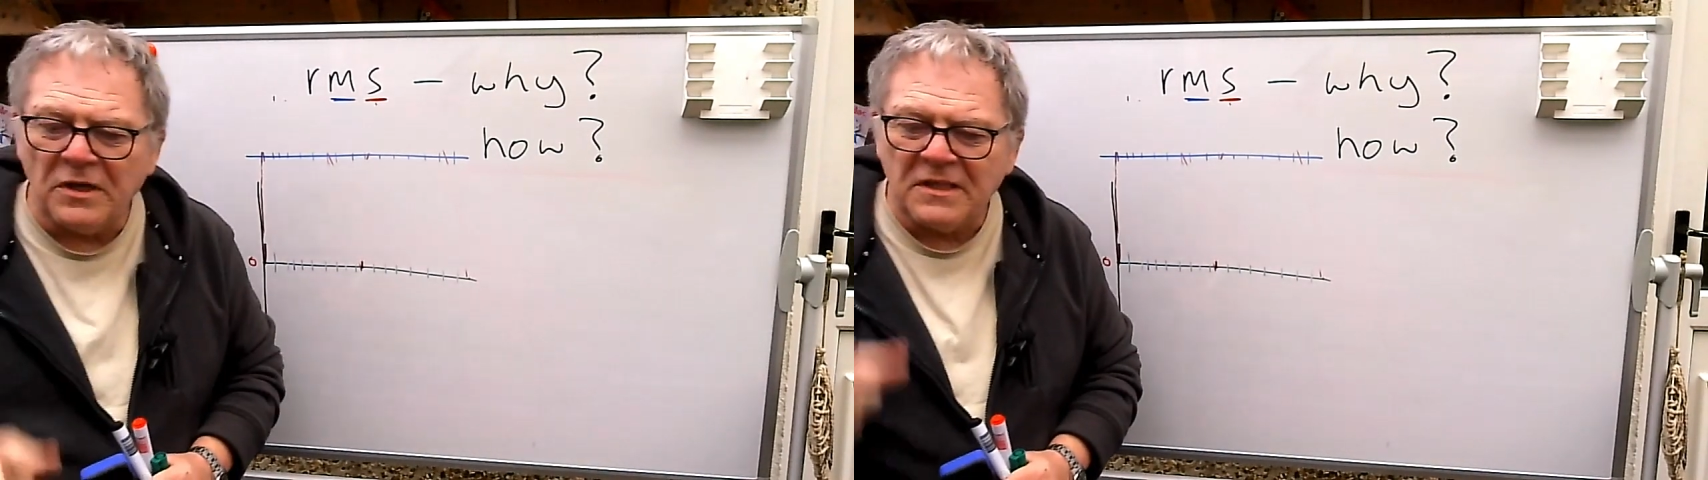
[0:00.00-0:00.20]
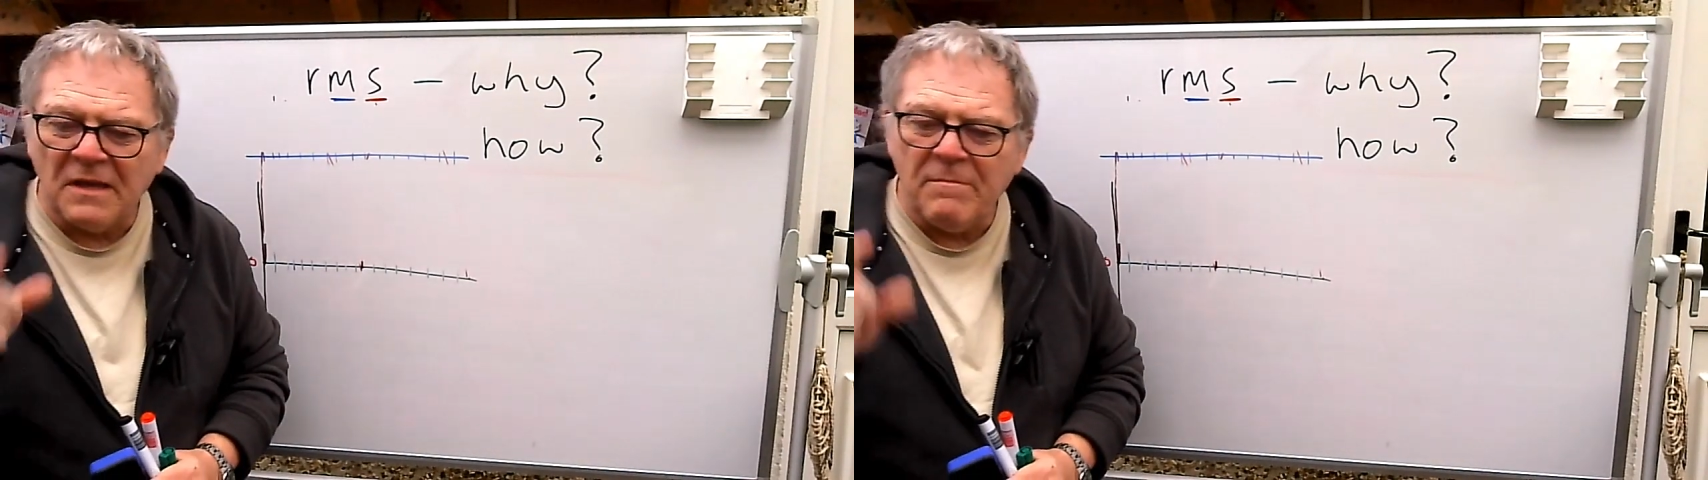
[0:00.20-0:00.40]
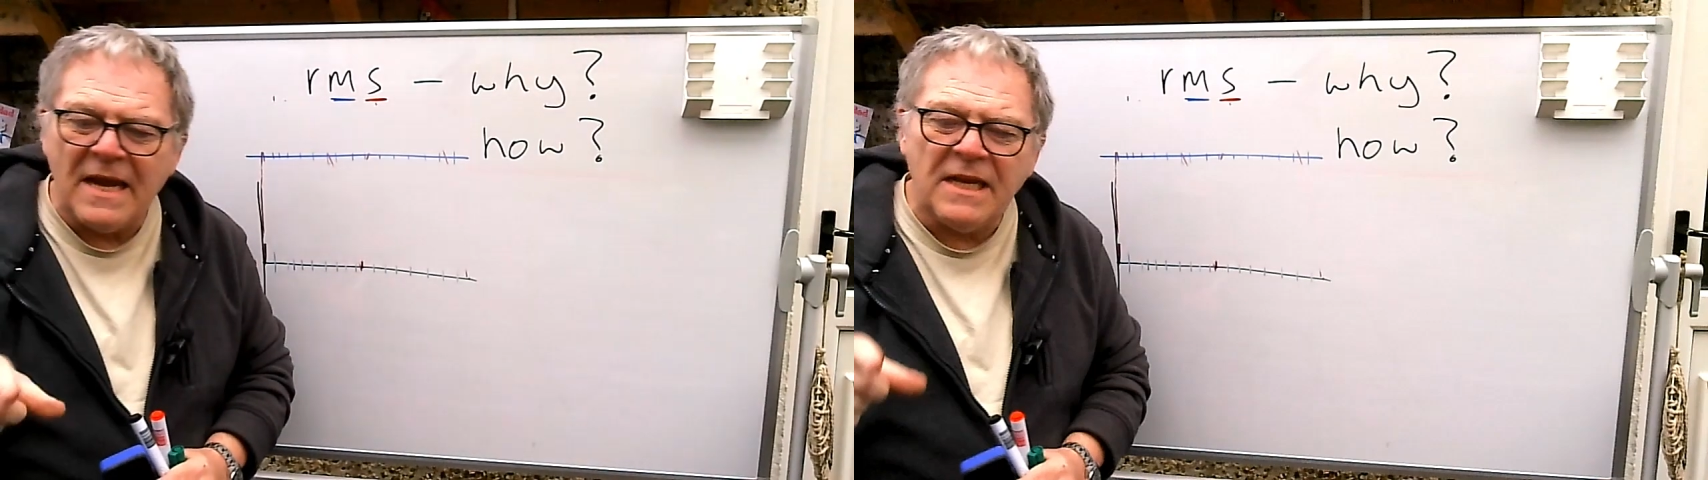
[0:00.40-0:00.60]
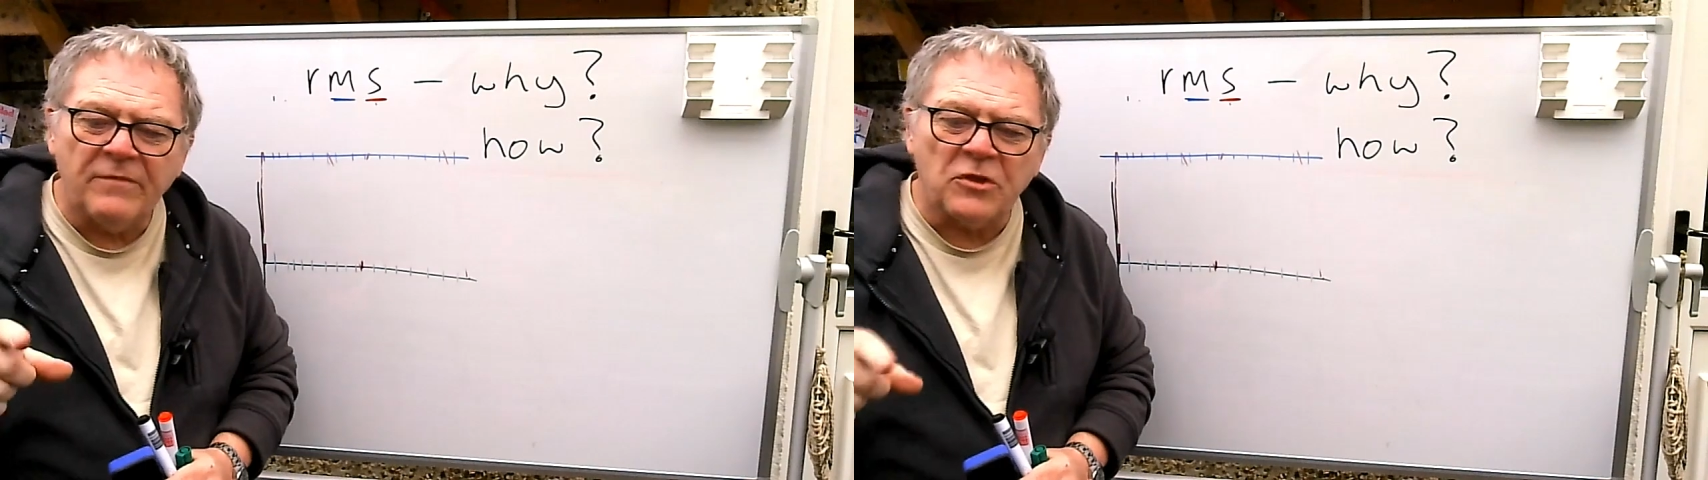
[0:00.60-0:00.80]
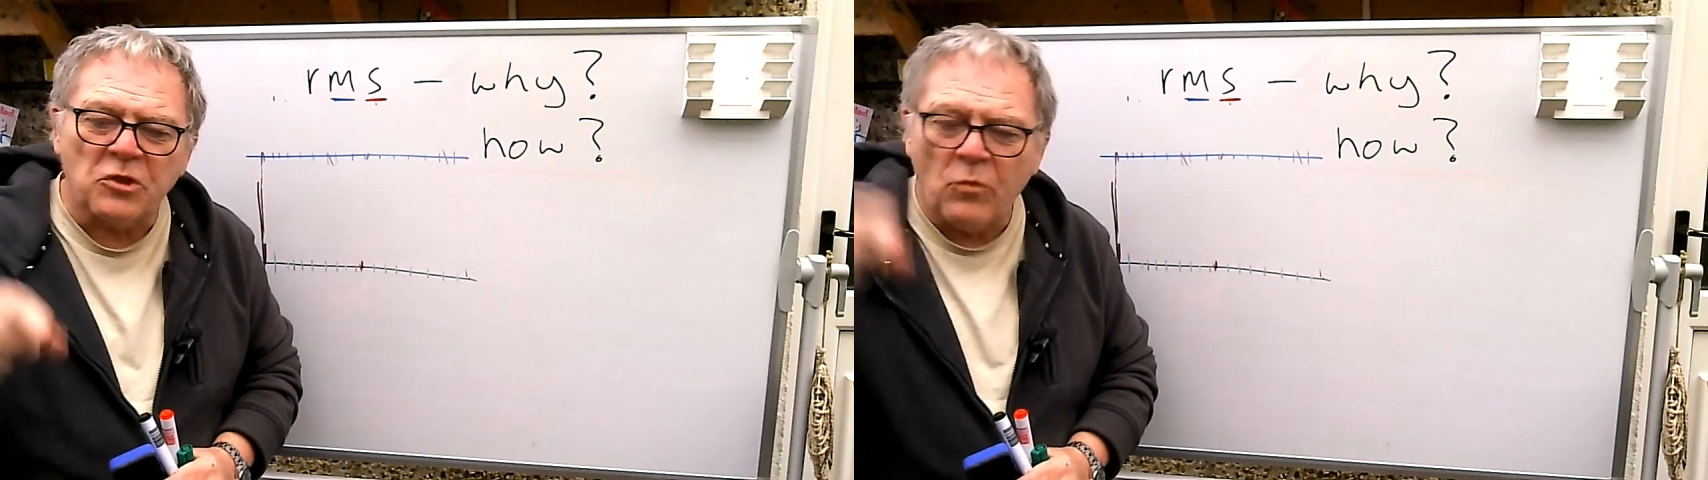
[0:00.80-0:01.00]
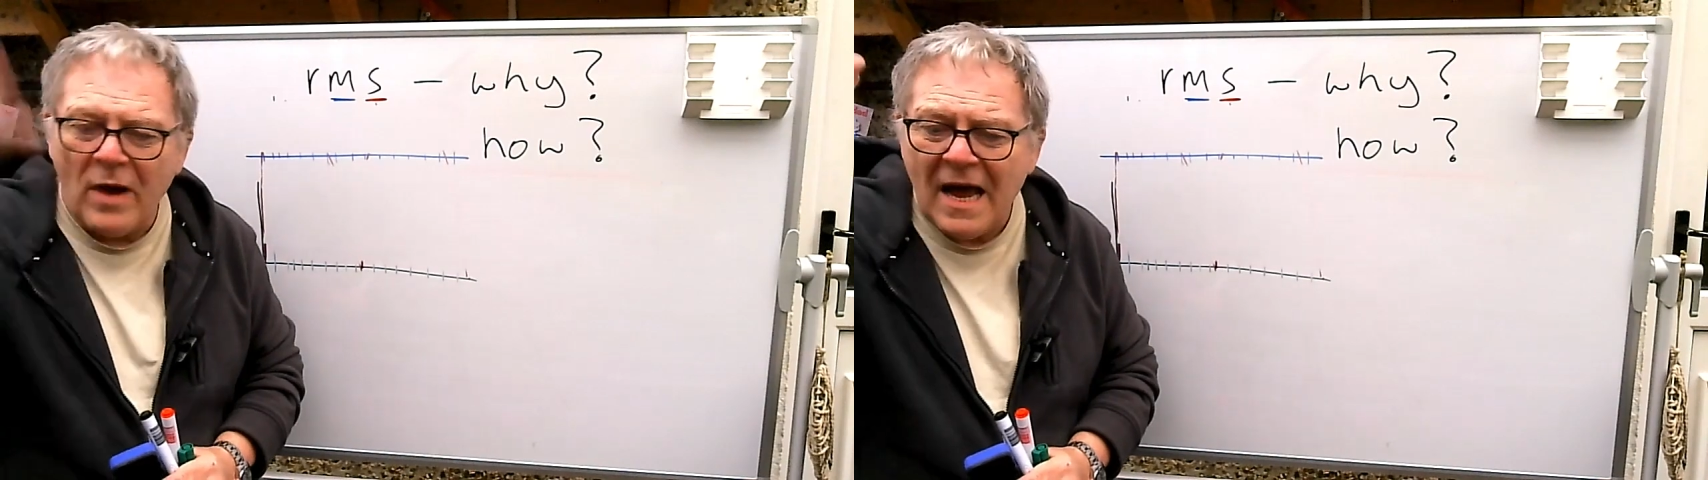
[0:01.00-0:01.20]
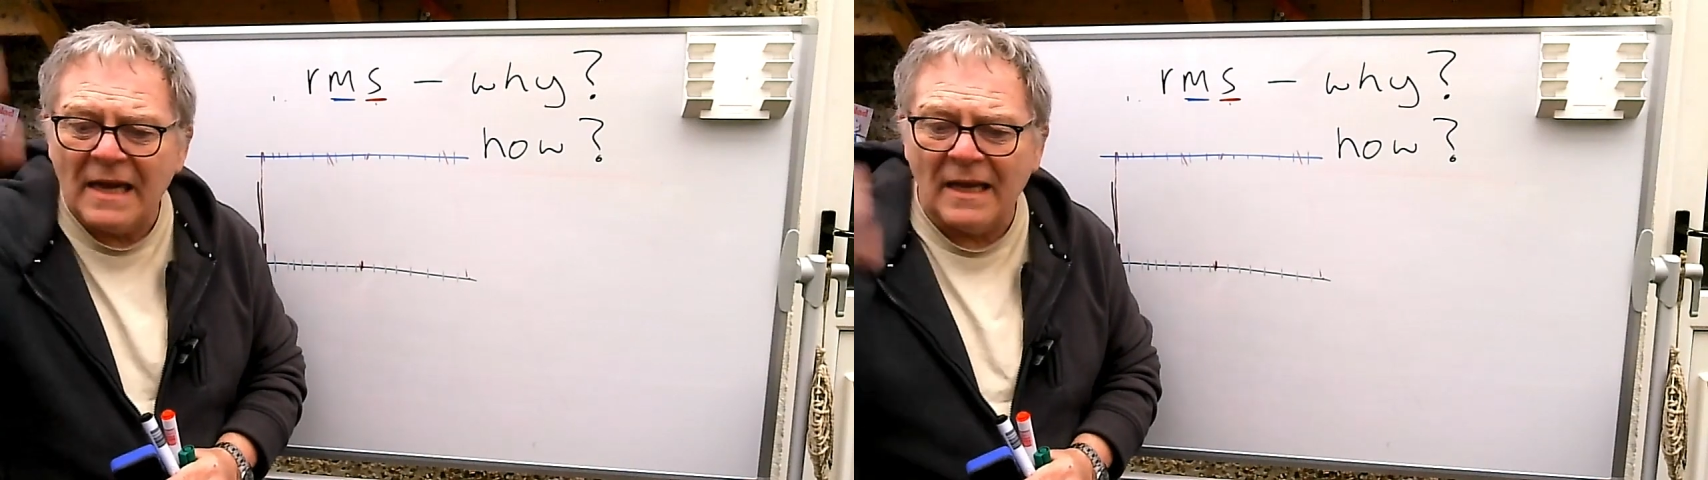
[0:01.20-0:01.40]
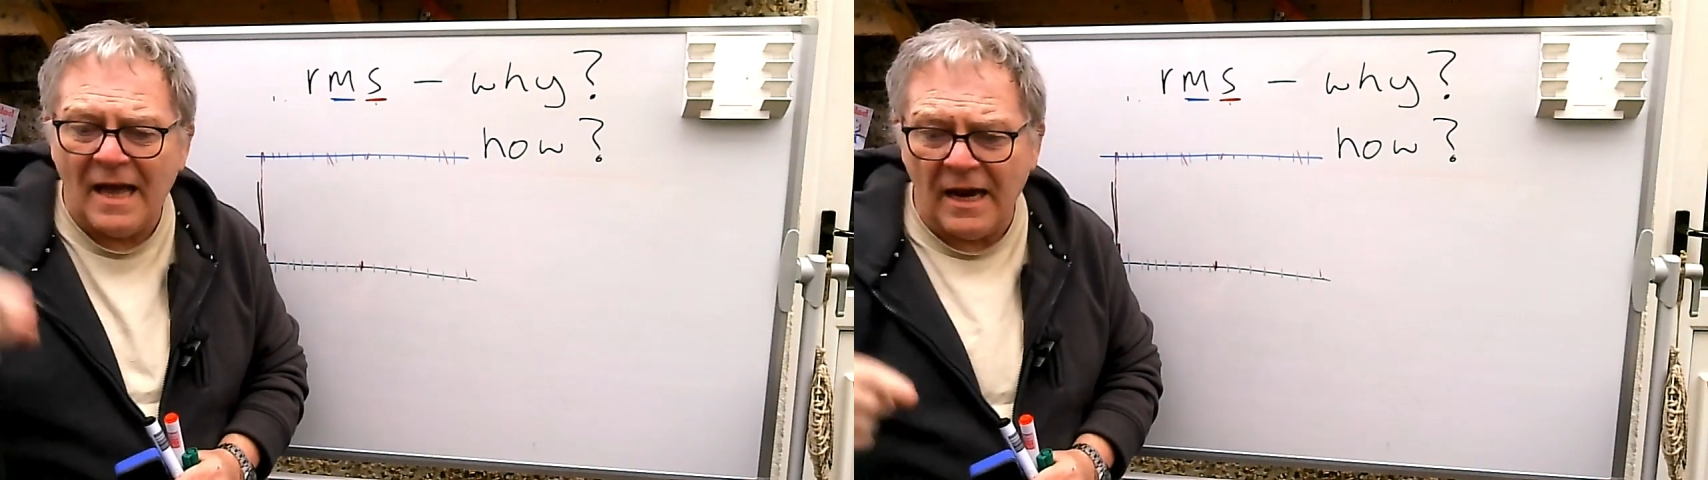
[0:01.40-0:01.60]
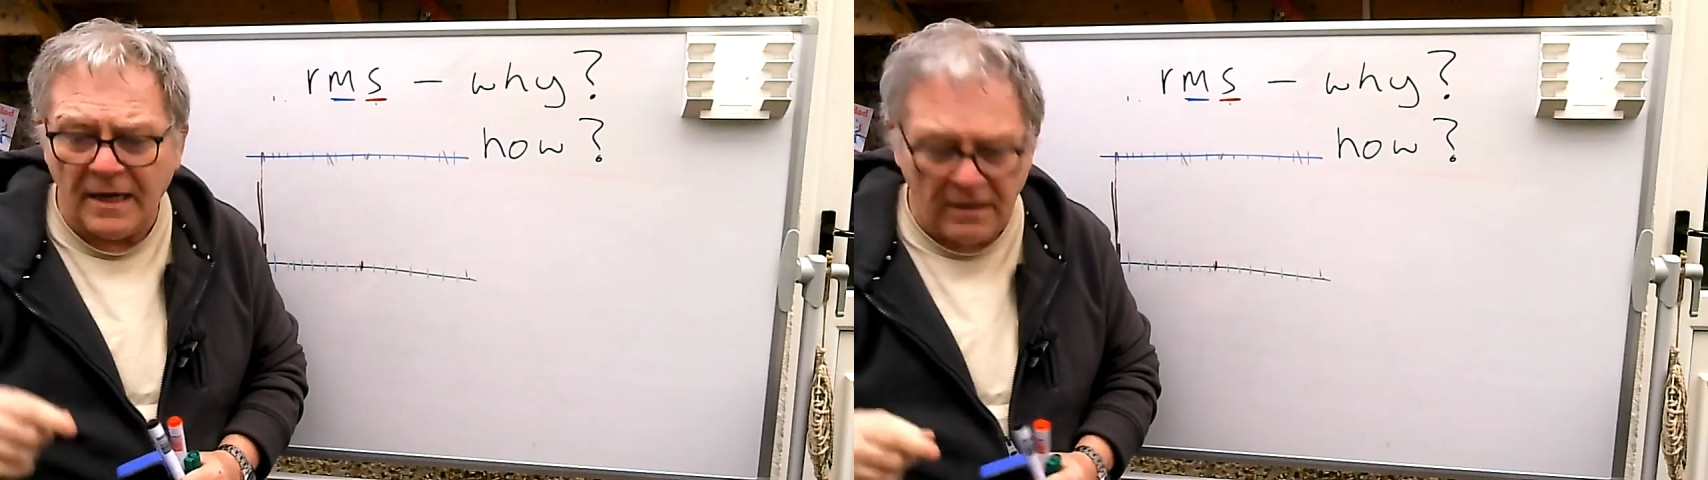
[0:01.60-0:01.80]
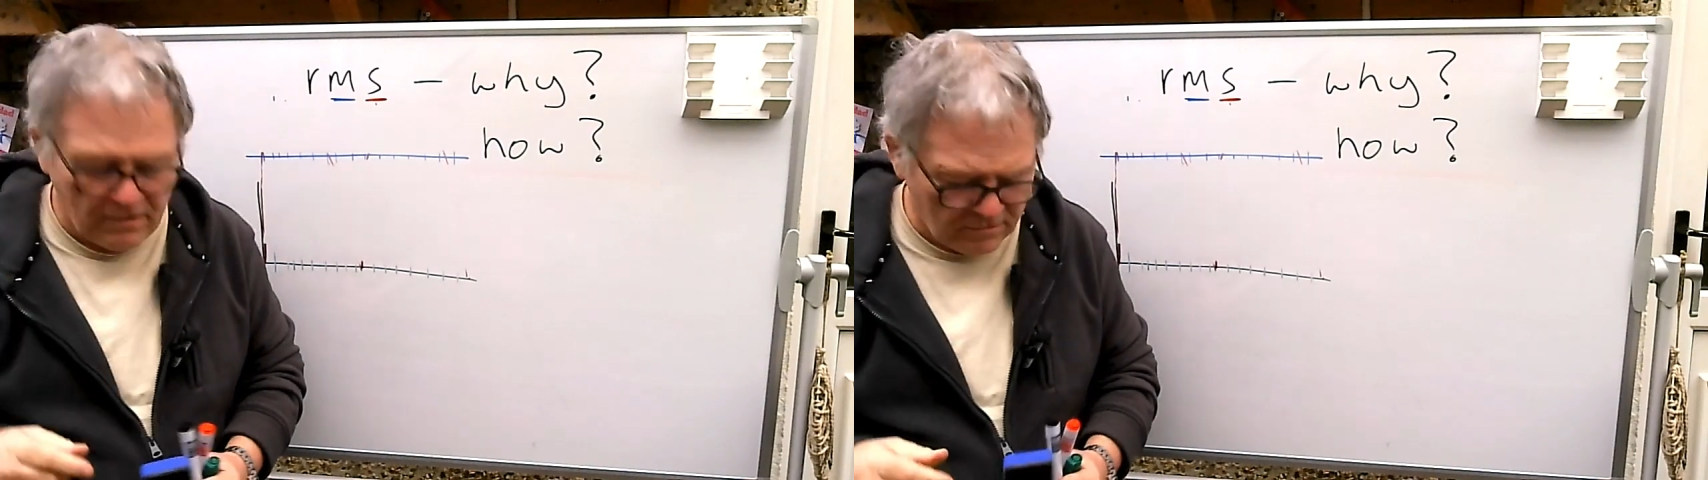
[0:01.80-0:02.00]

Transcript: it's the mean of the squared line.